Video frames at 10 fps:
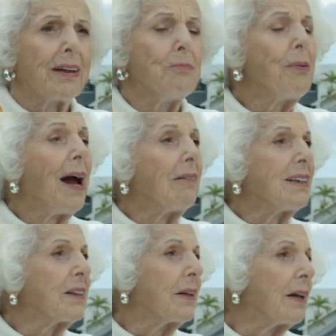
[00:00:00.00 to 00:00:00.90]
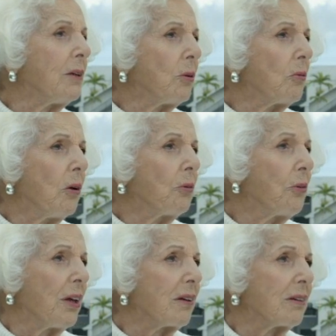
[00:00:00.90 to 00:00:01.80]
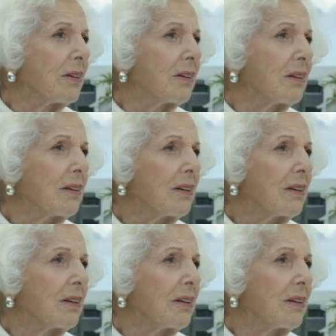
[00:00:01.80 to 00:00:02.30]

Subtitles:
embarrassed that I don't know things,